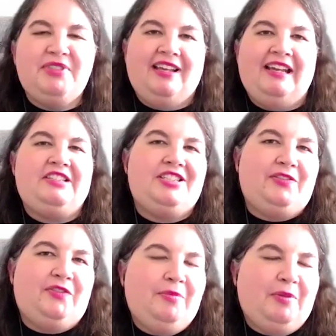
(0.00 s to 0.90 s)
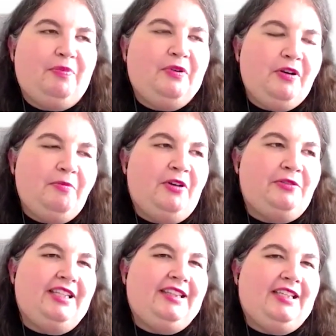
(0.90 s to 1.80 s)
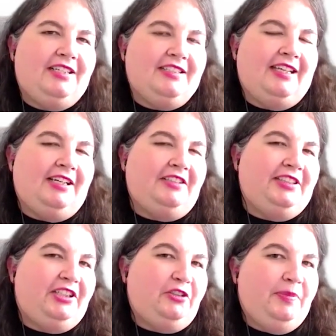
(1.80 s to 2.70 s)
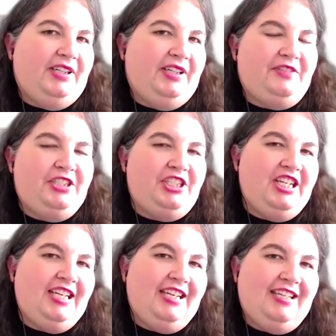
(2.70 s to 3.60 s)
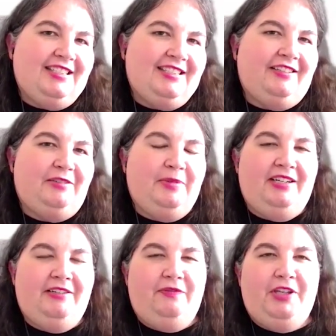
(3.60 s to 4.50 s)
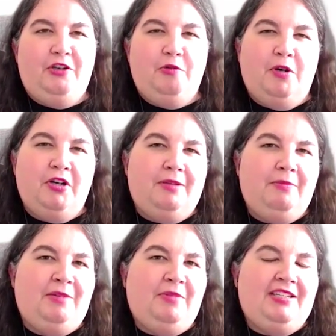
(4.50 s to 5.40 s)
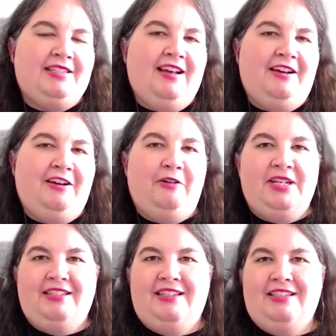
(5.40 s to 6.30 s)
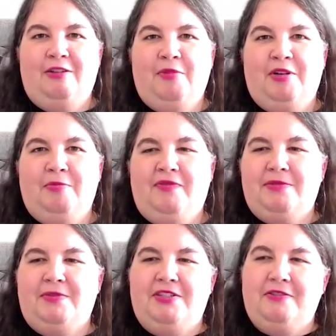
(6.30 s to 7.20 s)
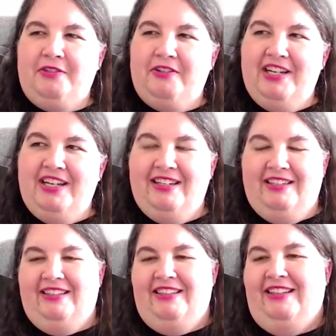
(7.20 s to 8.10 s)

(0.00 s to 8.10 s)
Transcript: seems like just from the promos that there's like a little bit of cheekiness, a little bit of humor that maybe is not always in these Hallmark movies. Would you agree?